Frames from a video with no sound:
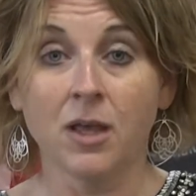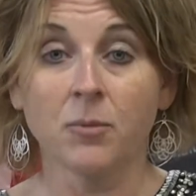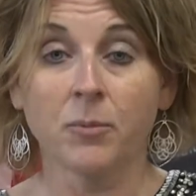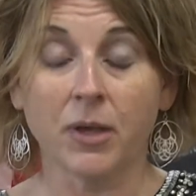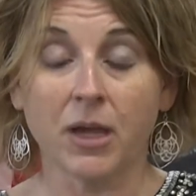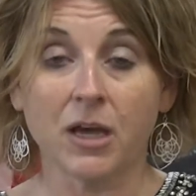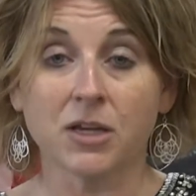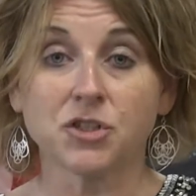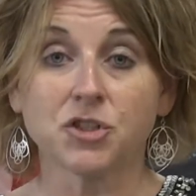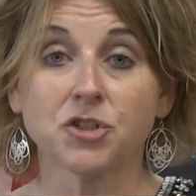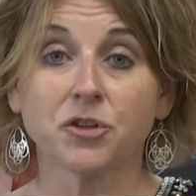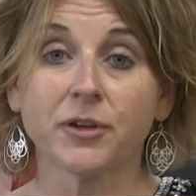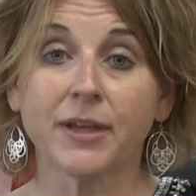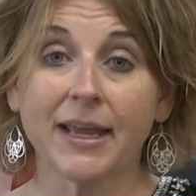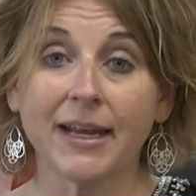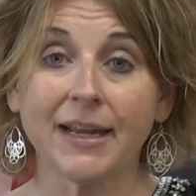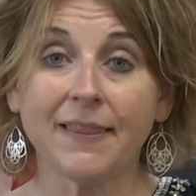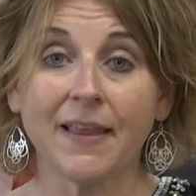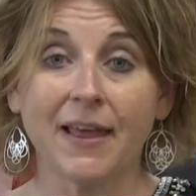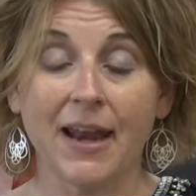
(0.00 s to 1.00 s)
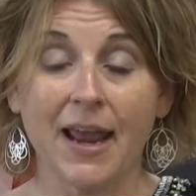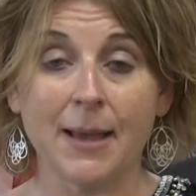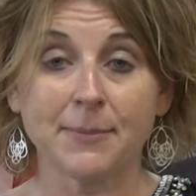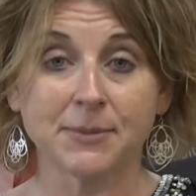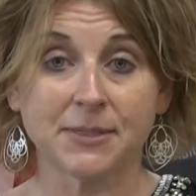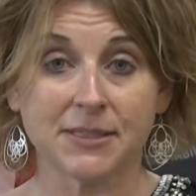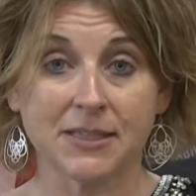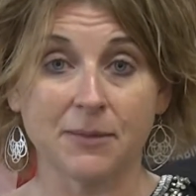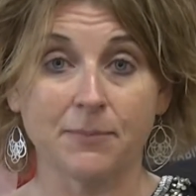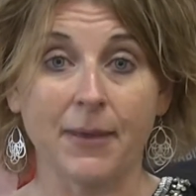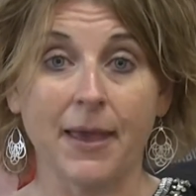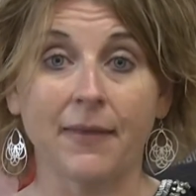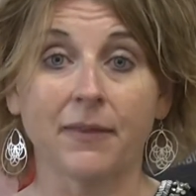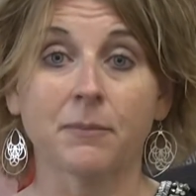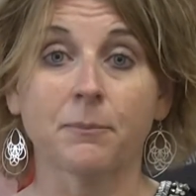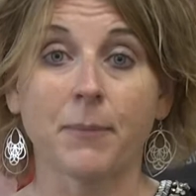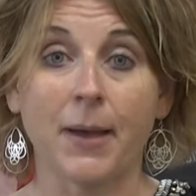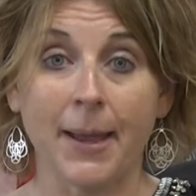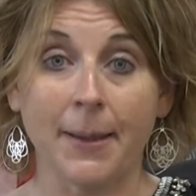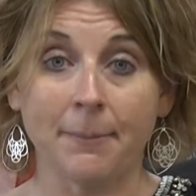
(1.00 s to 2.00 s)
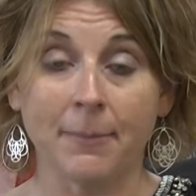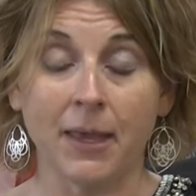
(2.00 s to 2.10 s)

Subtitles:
because you're getting that absentee ballot by